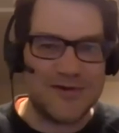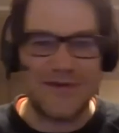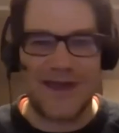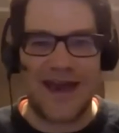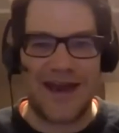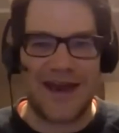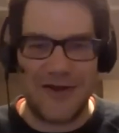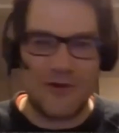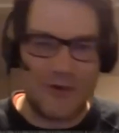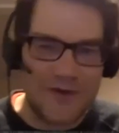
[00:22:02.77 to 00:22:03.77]
do that and how
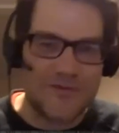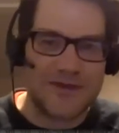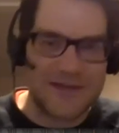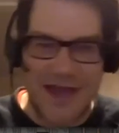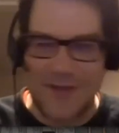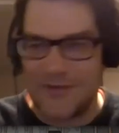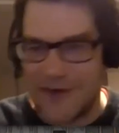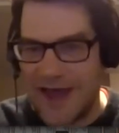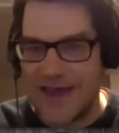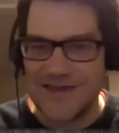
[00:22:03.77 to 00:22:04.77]
you look for the type of
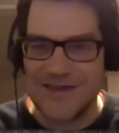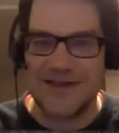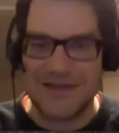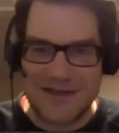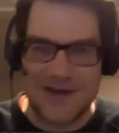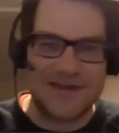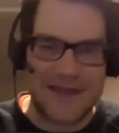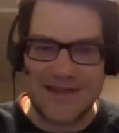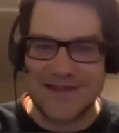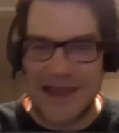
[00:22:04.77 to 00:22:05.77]
ice and it's,
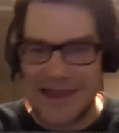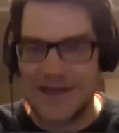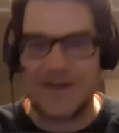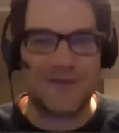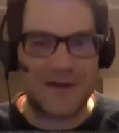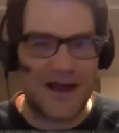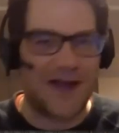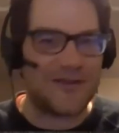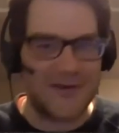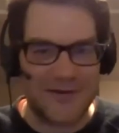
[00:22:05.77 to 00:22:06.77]
like, slightly different
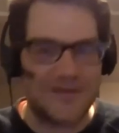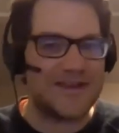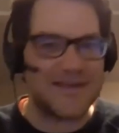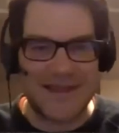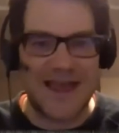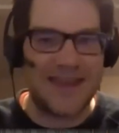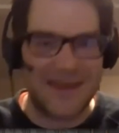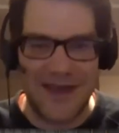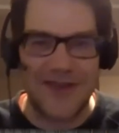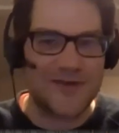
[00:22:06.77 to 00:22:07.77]
color and this, that,
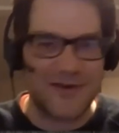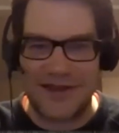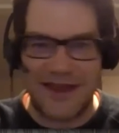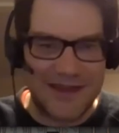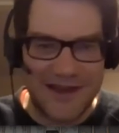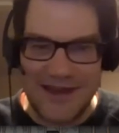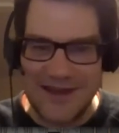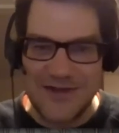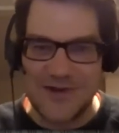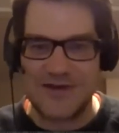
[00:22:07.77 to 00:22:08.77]
and the other. And, like,
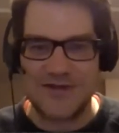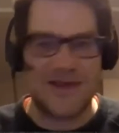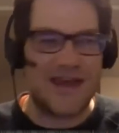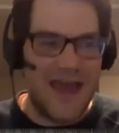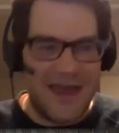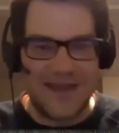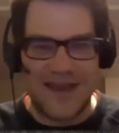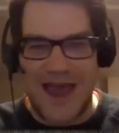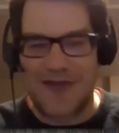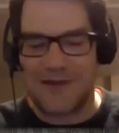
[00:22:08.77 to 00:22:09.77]
you can do that. And then
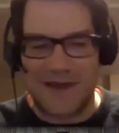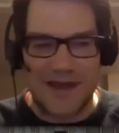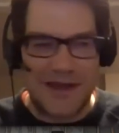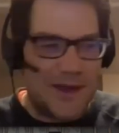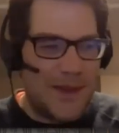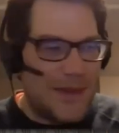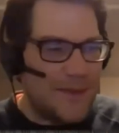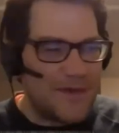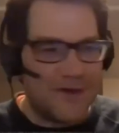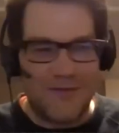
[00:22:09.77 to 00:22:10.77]
you have to, like,
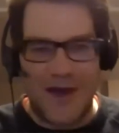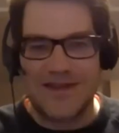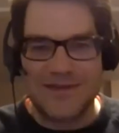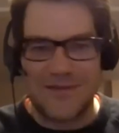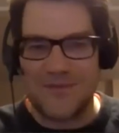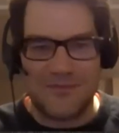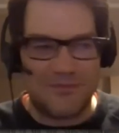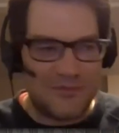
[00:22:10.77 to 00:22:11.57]
you know, find some,